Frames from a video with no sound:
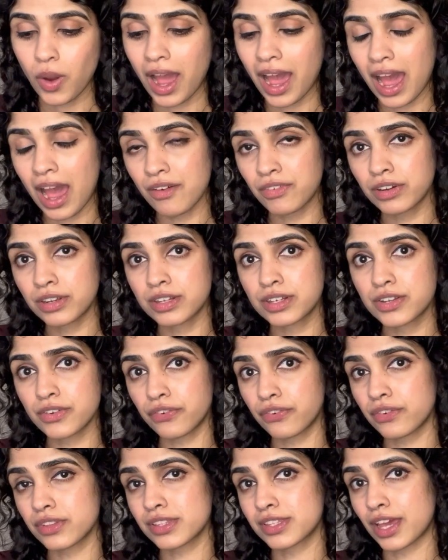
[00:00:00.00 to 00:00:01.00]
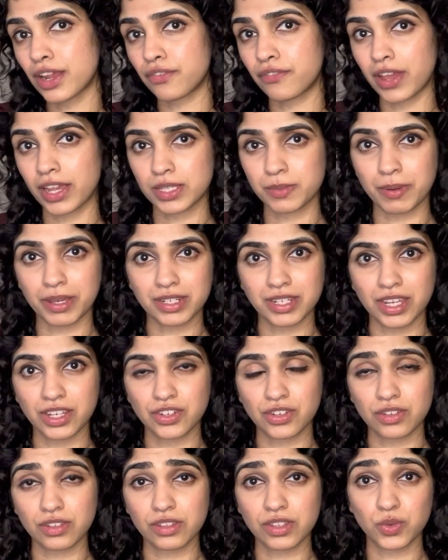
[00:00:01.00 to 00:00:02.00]
have a different set of
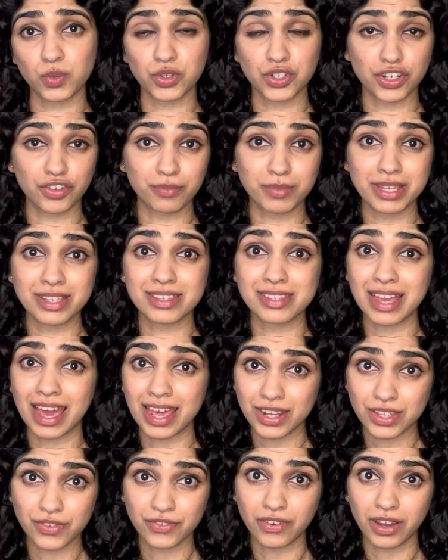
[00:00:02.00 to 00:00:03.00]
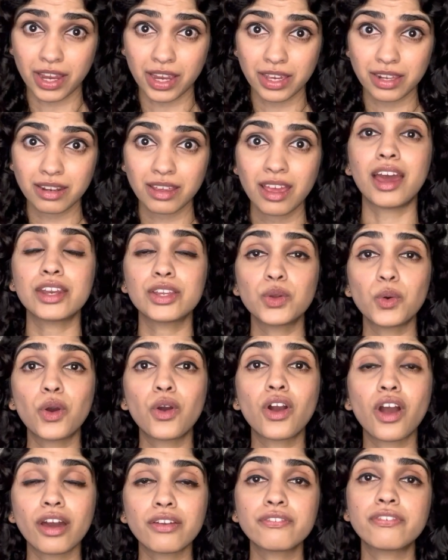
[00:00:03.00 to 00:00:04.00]
expectations which have been satisfied, and you're
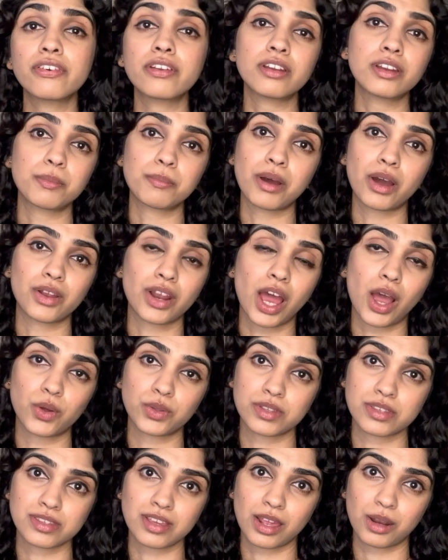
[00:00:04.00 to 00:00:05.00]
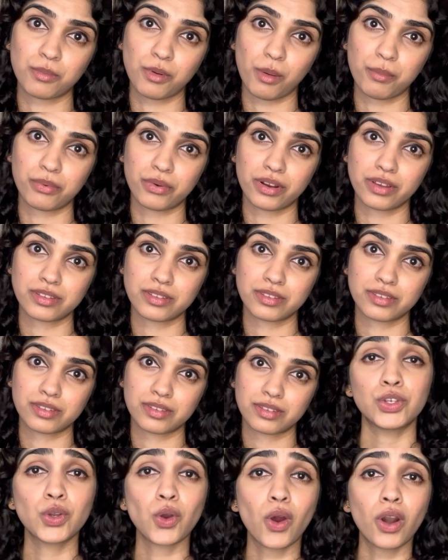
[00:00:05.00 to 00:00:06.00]
confident about how the setup operates.
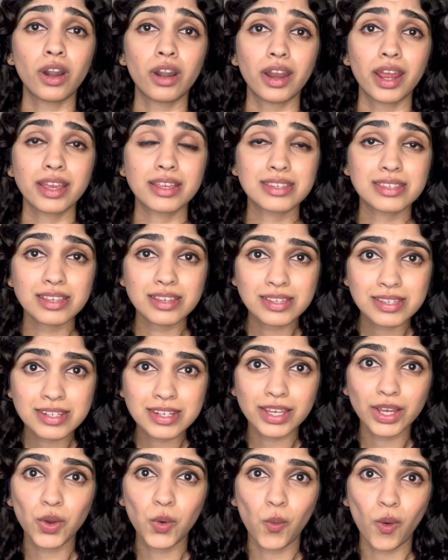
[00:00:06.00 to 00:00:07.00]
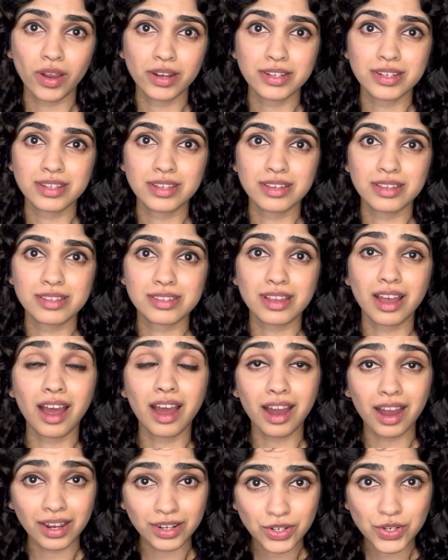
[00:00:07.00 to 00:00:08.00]
Your existing qualities
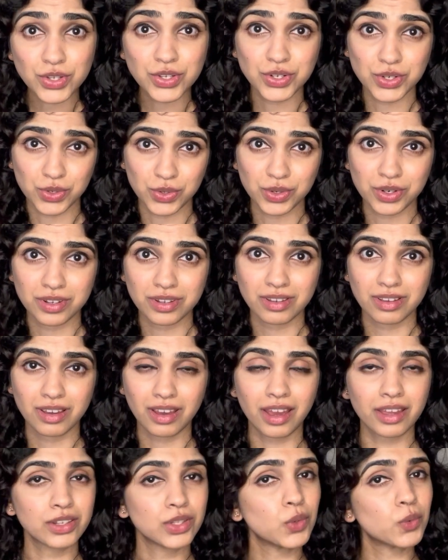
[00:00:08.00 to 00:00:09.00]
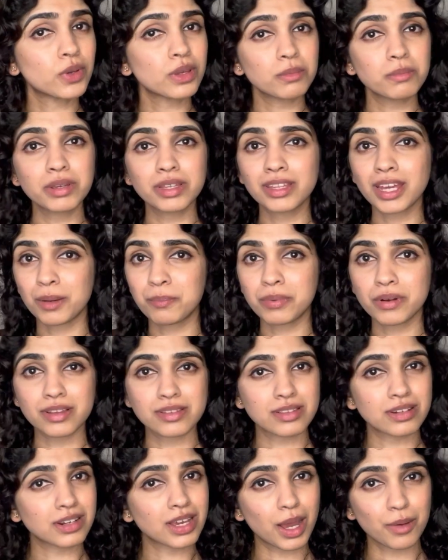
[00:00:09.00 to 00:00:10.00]
are understood, and you can be that
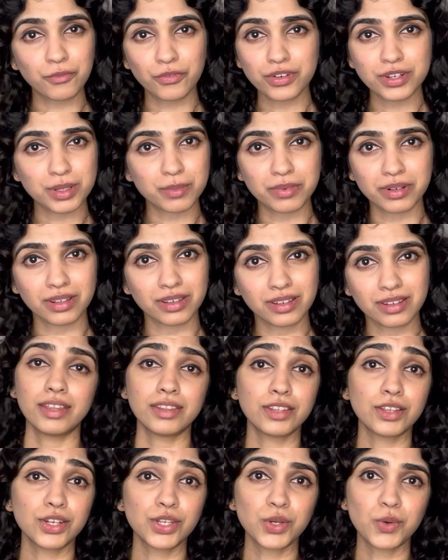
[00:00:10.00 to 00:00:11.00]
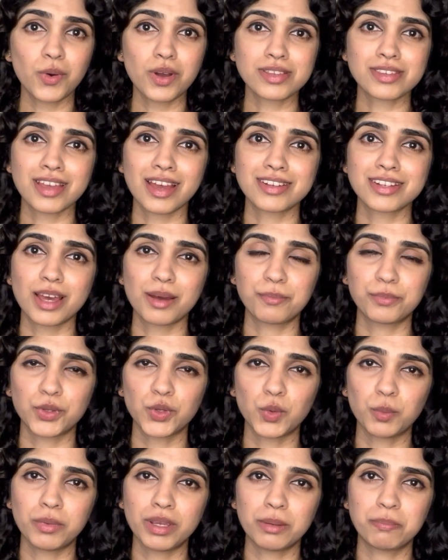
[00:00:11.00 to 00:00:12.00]
person comfortably. In the newer setup,
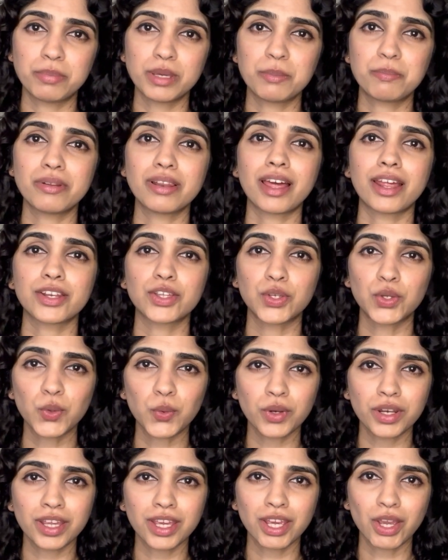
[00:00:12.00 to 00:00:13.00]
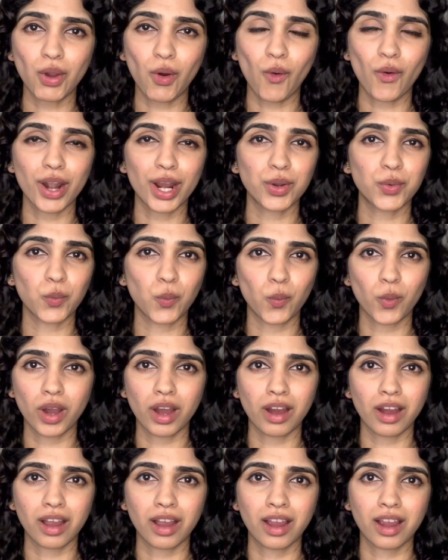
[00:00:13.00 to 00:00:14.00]
you meet people at uni or at
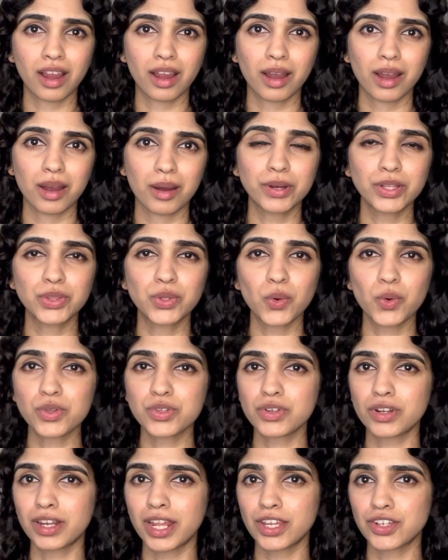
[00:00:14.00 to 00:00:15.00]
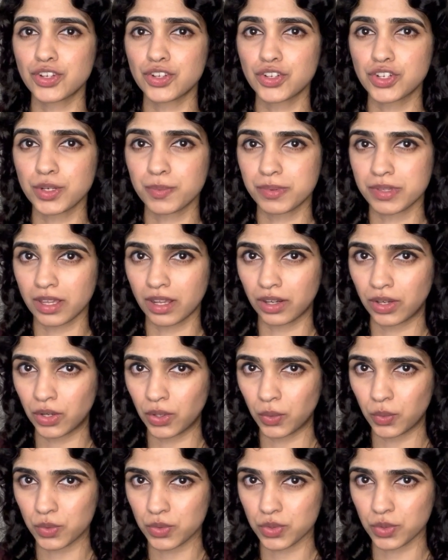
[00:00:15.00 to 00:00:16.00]
work, but those relationships are
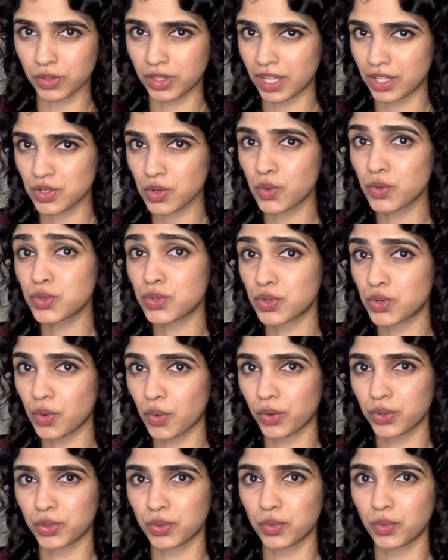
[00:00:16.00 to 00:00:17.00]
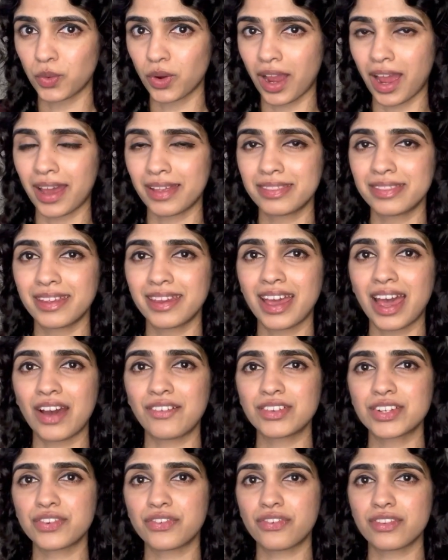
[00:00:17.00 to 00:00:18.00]
new, so they don't know you and they have
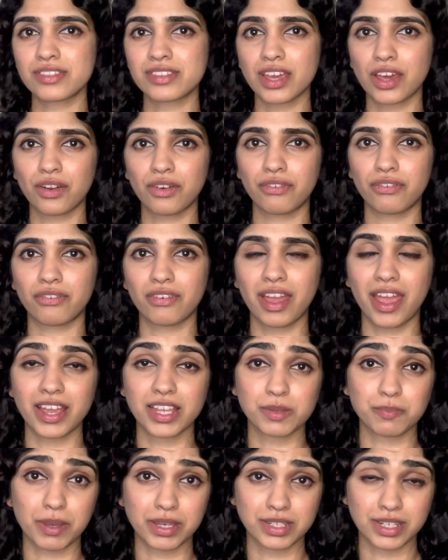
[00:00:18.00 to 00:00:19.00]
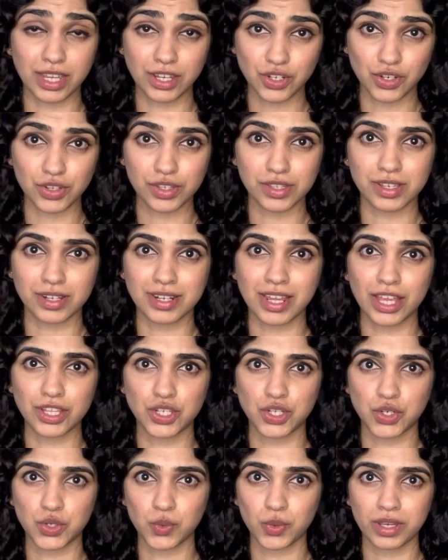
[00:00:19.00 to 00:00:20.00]
a different set of expectations
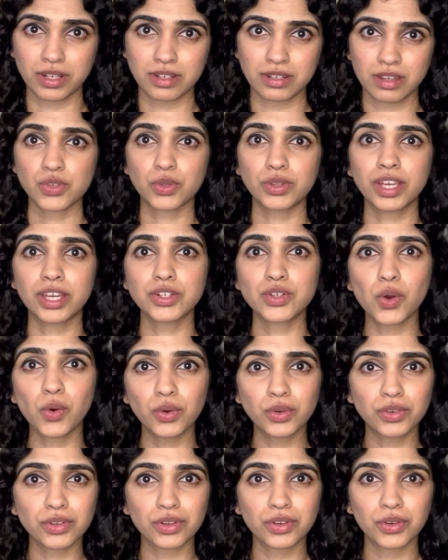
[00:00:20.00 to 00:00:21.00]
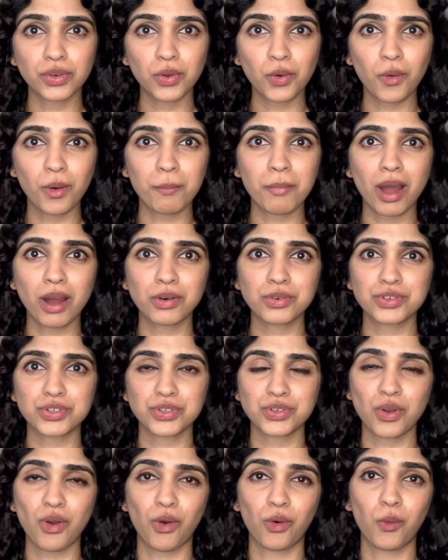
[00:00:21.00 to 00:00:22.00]
attached to it. So they don't know about
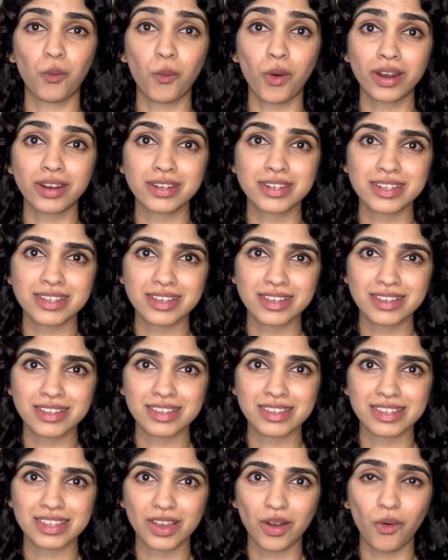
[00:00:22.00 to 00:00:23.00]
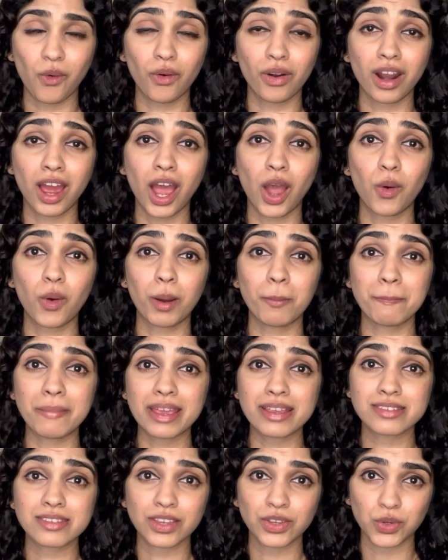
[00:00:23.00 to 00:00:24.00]
your qualities or how
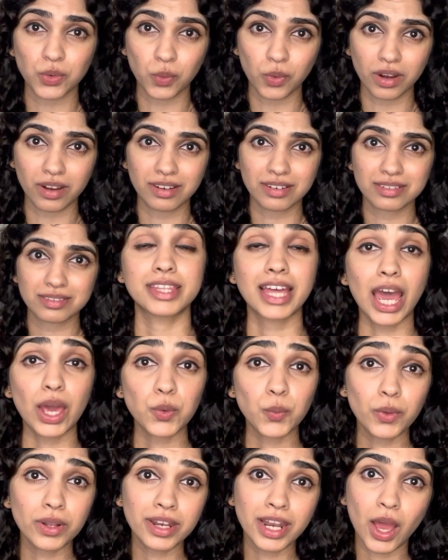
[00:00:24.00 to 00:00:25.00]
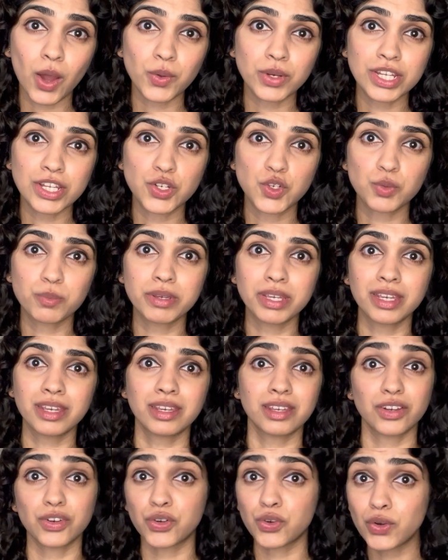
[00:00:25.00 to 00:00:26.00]
amazing you are. That will now need to
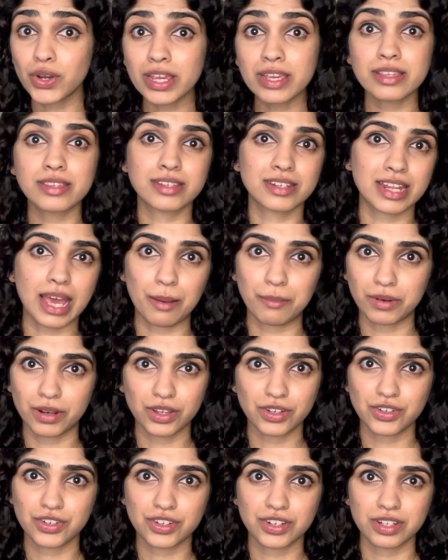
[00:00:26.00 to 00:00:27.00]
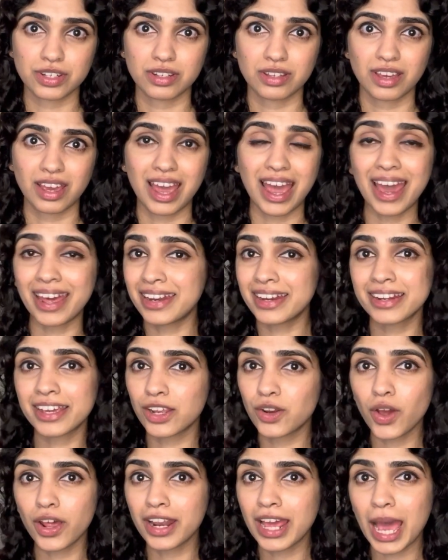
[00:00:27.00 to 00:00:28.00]
be re-established. And it
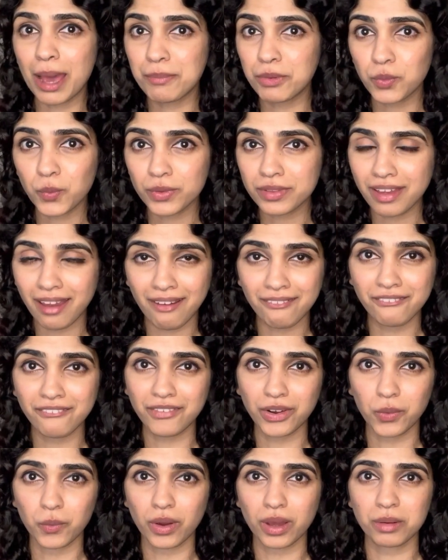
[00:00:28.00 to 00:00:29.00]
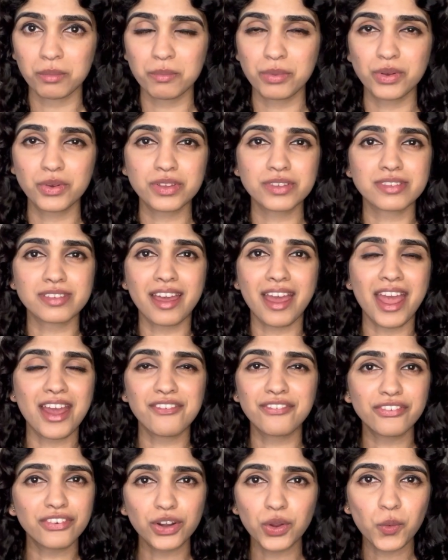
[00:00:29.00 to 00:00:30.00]
cannot happen with everyone because
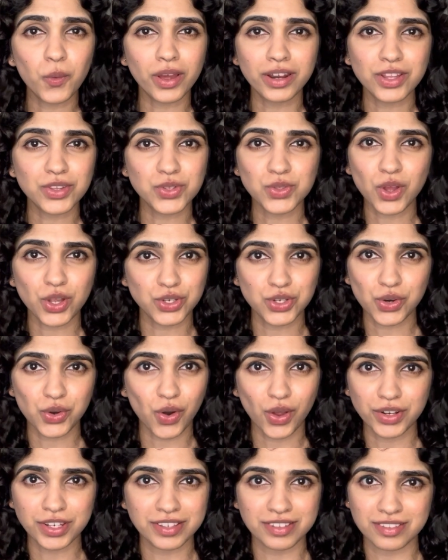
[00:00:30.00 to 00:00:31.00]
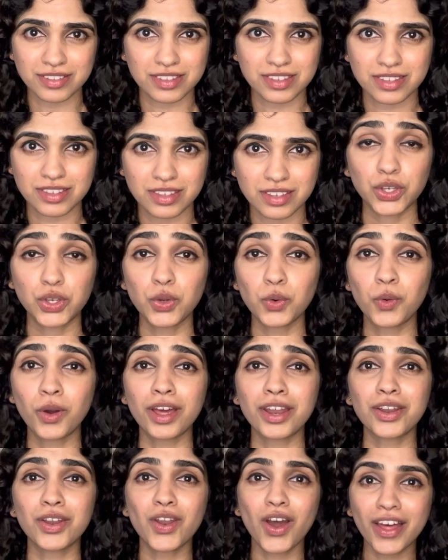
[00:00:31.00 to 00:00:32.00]
everyone is not your audience. You
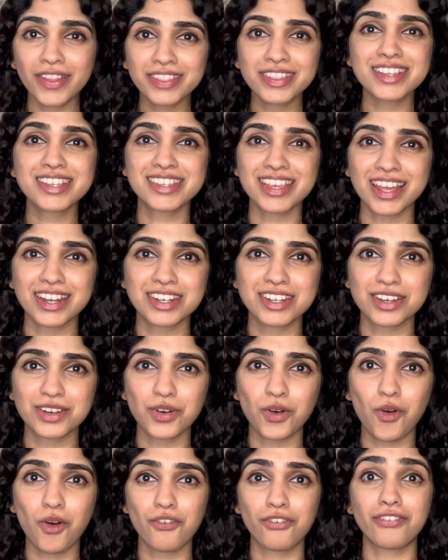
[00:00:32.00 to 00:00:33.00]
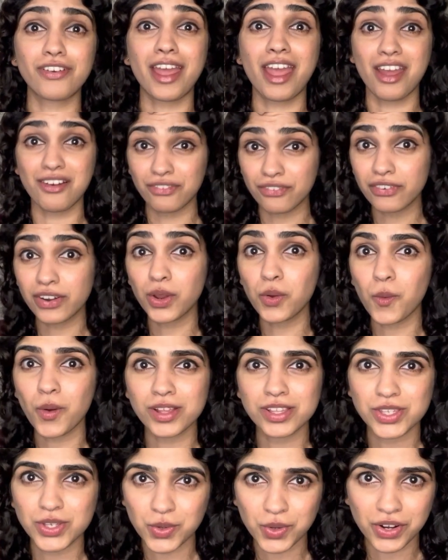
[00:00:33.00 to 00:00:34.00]
are not the center of
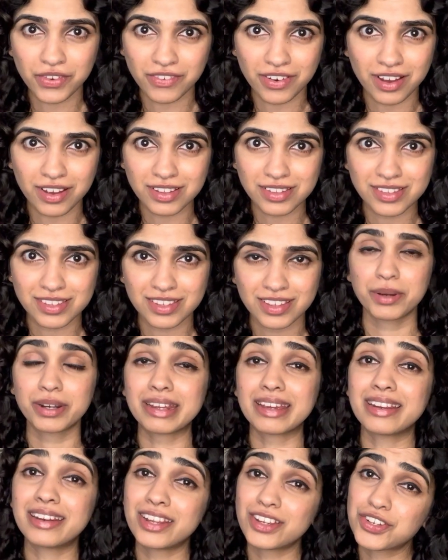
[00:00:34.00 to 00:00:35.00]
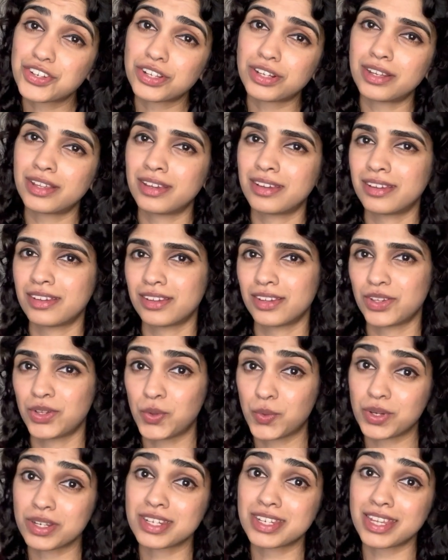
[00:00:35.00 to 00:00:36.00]
everyone's universe, but initially you
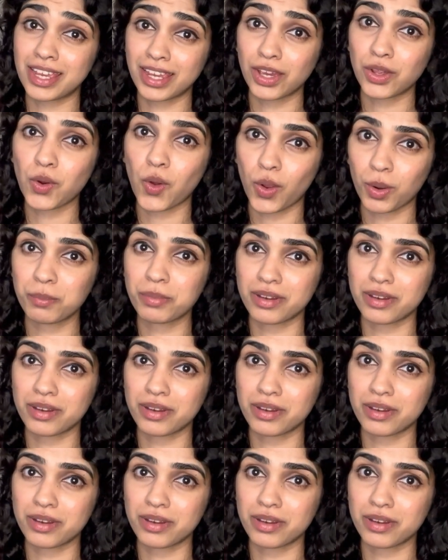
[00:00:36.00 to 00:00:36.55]
can take it all